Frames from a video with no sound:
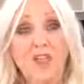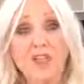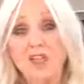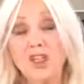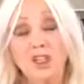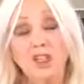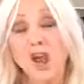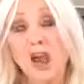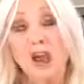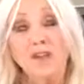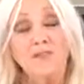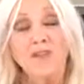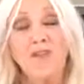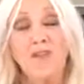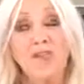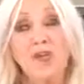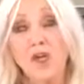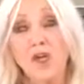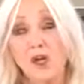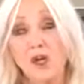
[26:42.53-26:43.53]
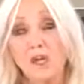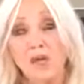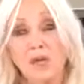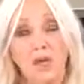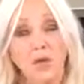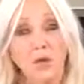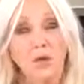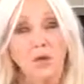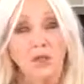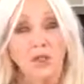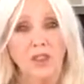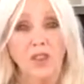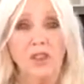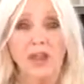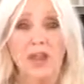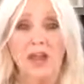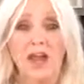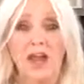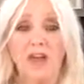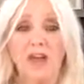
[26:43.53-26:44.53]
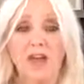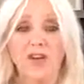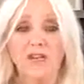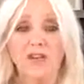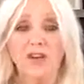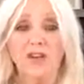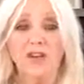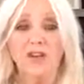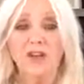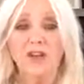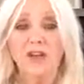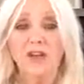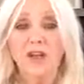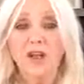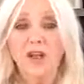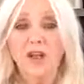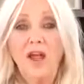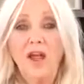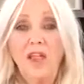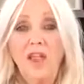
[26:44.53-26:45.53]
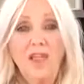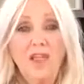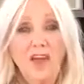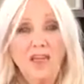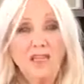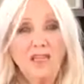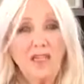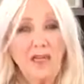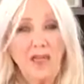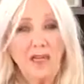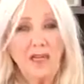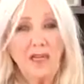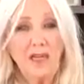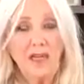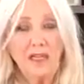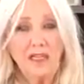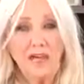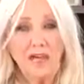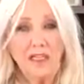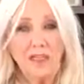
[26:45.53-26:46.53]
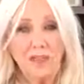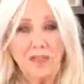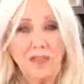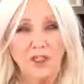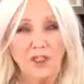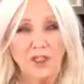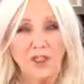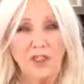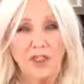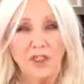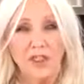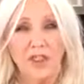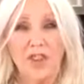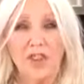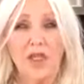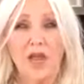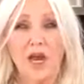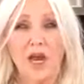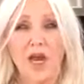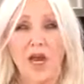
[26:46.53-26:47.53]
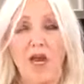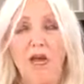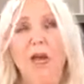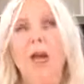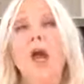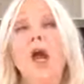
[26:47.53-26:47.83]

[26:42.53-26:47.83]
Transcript: Life isn't going to be good until I have it. That's like an attachment to your desire.